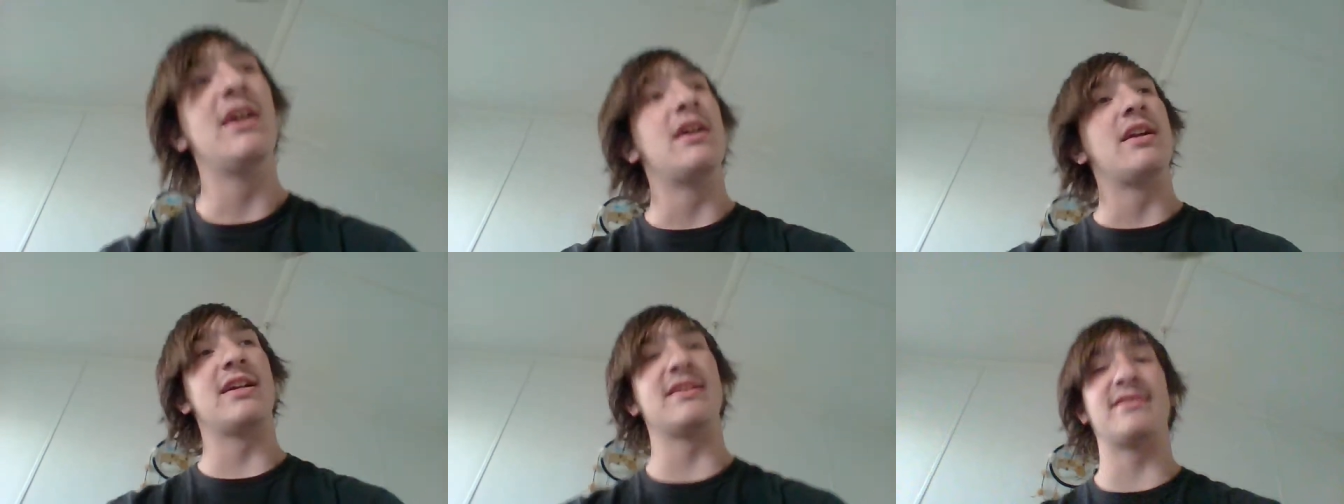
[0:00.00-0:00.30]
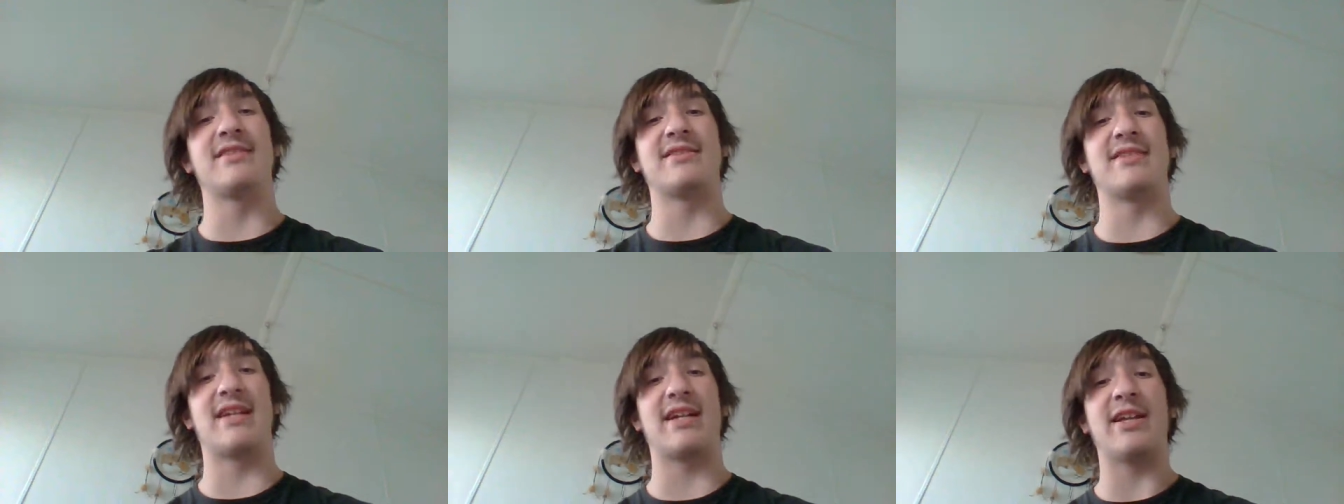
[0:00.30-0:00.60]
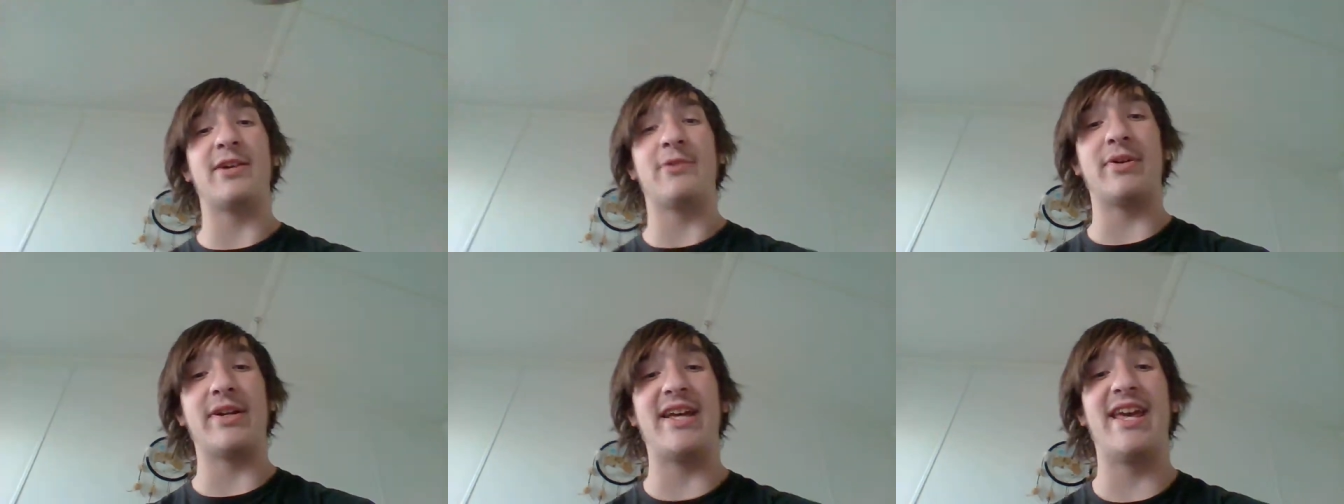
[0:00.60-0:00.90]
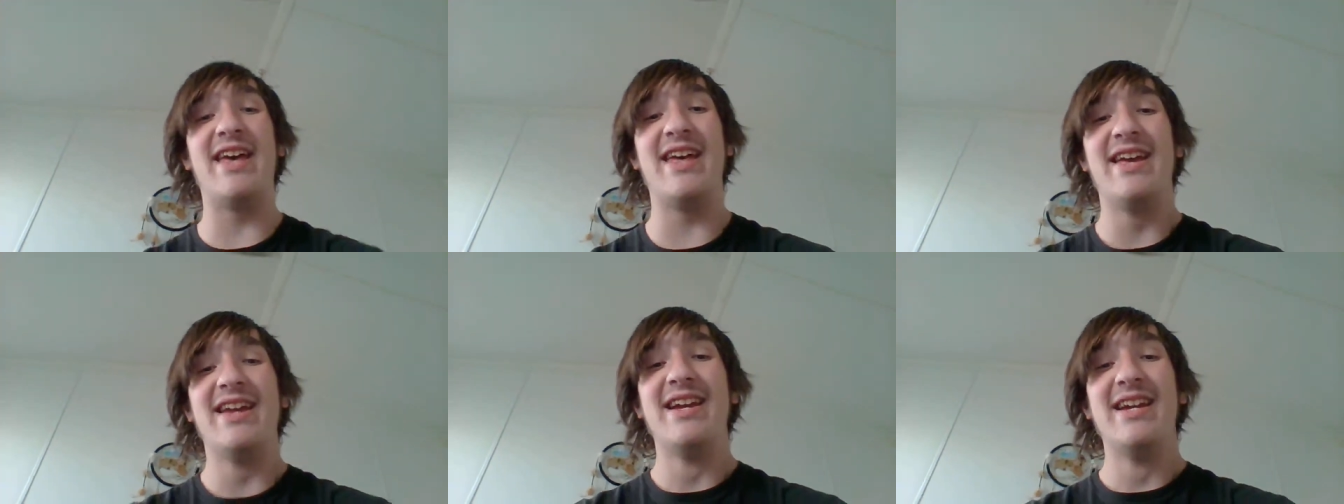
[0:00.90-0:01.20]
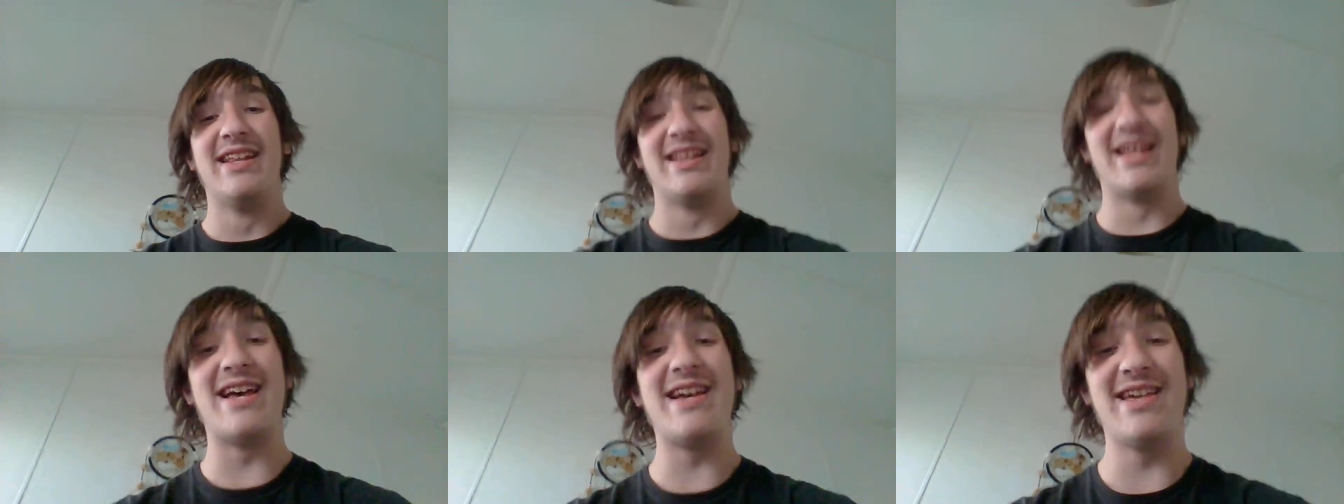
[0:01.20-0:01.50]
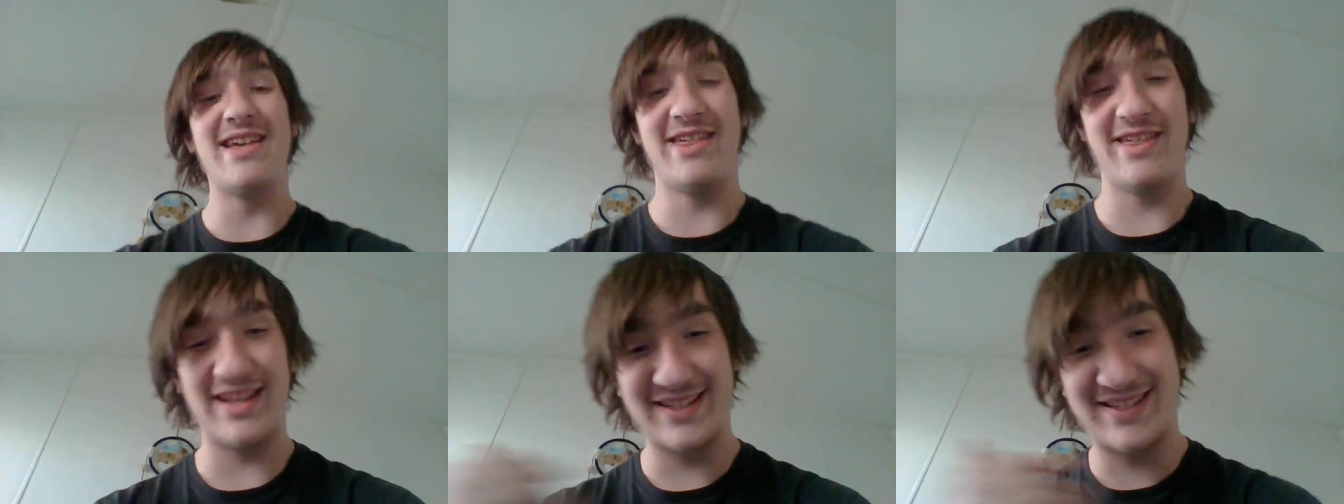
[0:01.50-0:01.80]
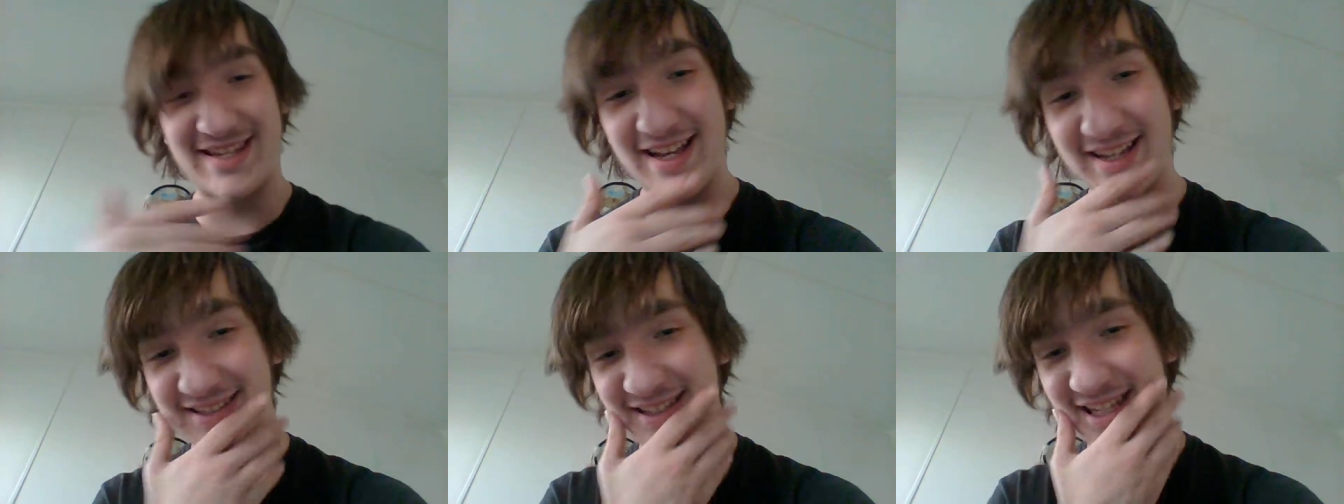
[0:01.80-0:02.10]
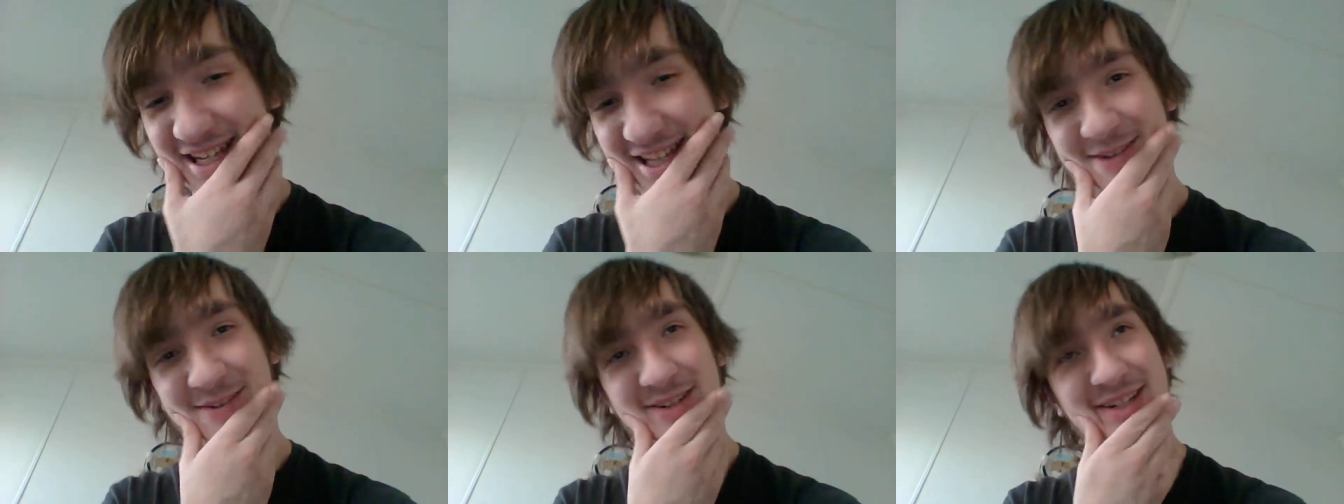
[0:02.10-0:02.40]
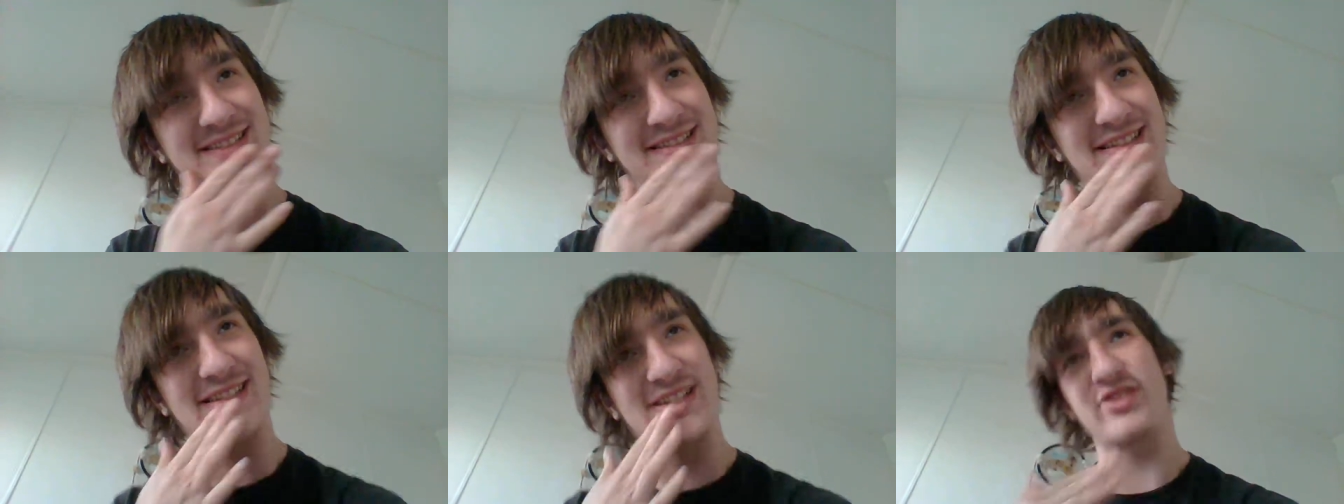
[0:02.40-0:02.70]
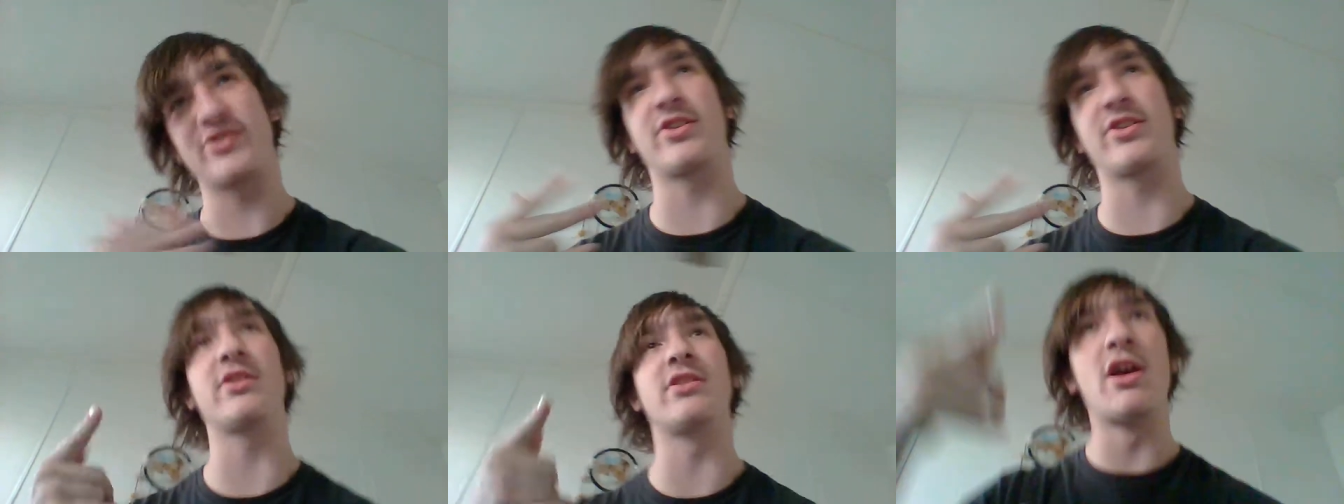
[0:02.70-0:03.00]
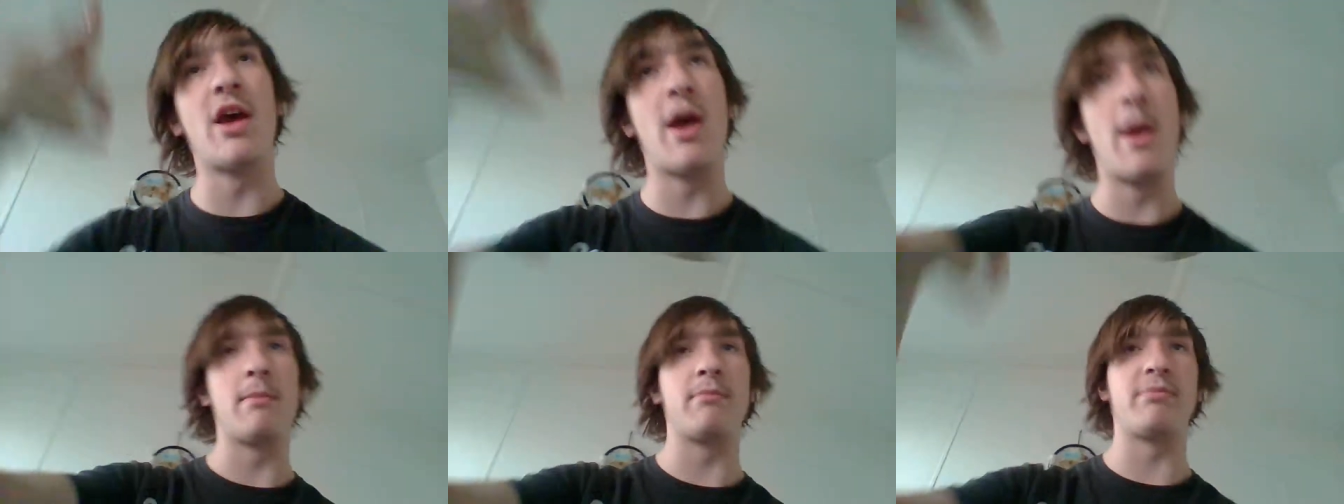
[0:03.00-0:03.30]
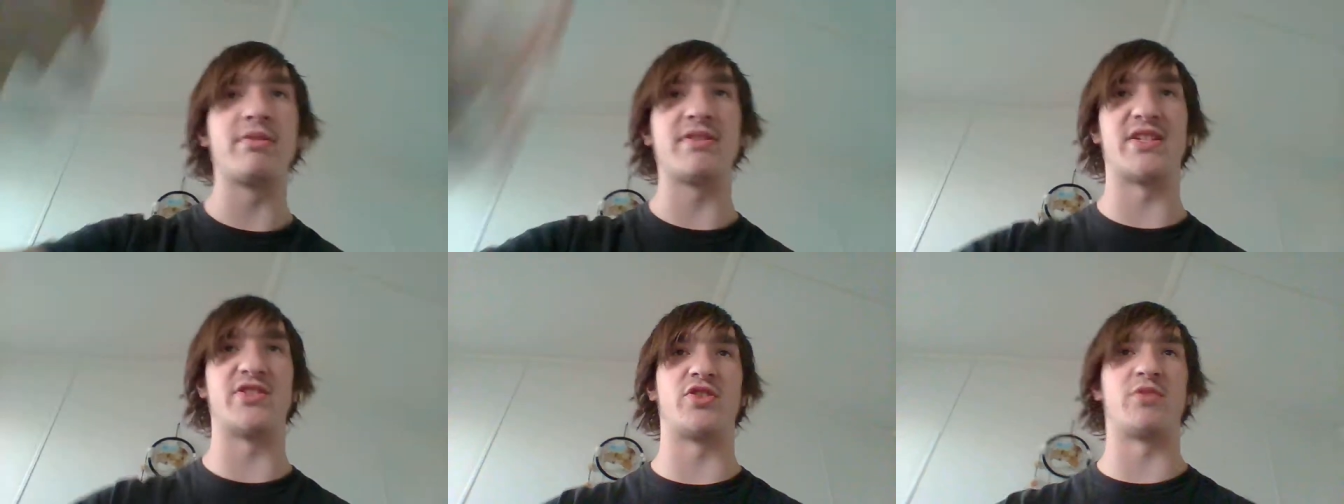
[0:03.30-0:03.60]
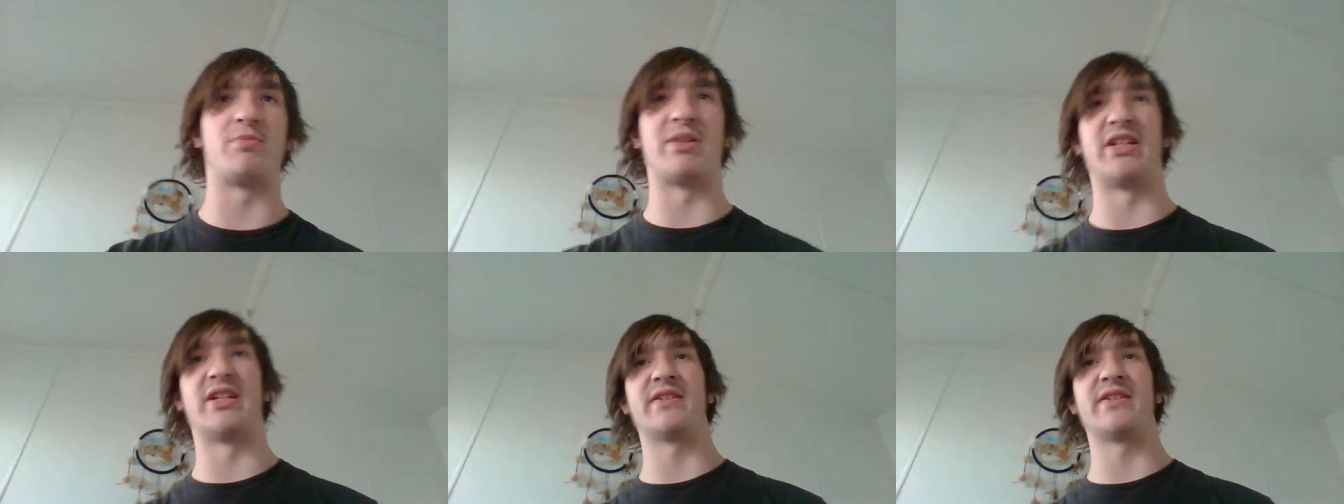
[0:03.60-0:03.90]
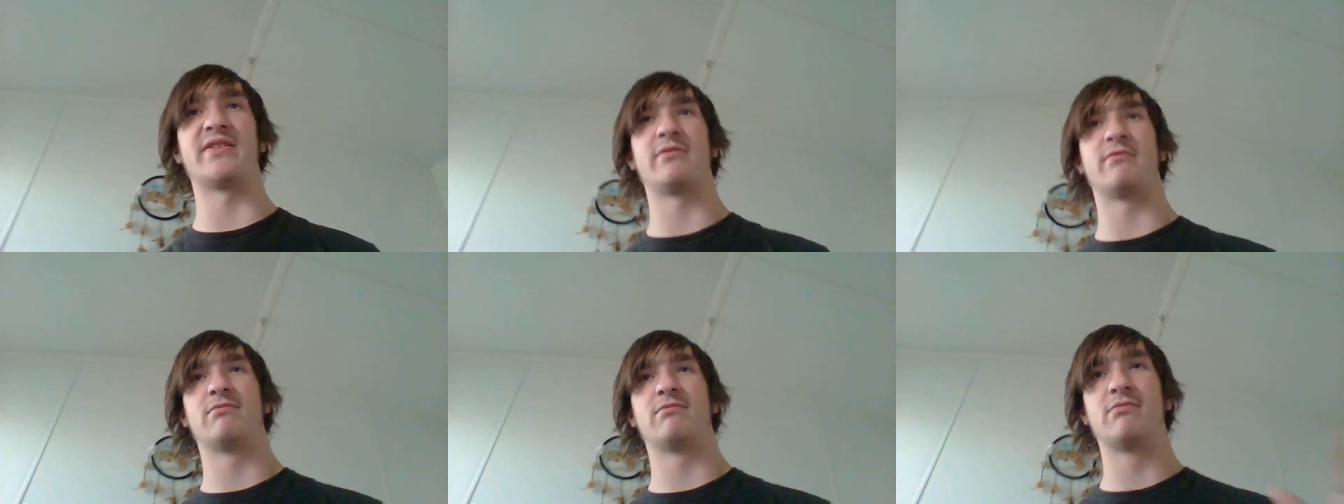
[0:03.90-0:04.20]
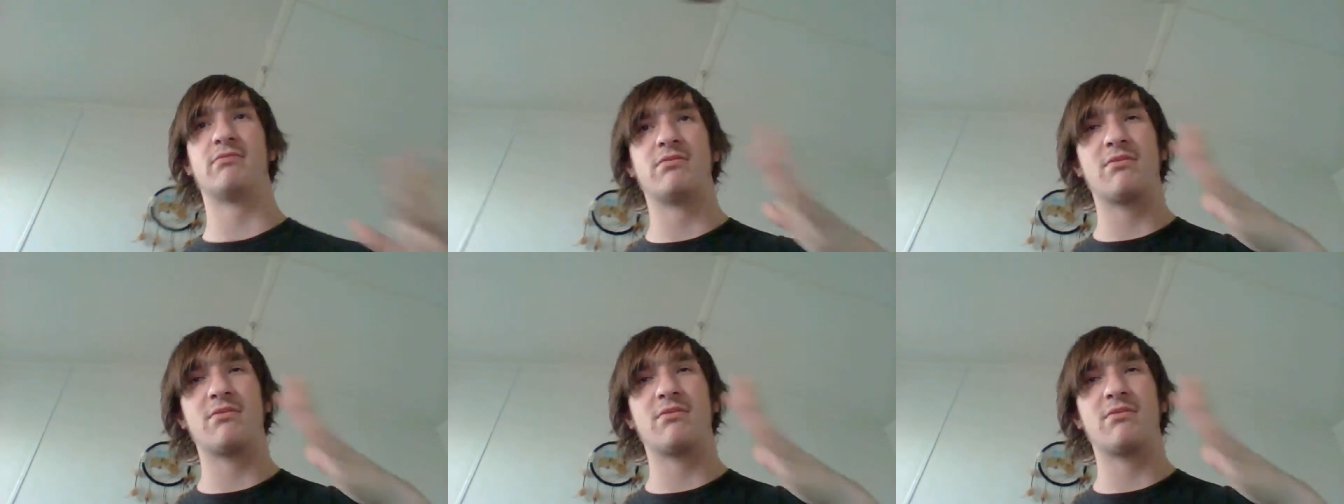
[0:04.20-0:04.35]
That's exactly what he that's exactly what he said. He just goes, present your penis.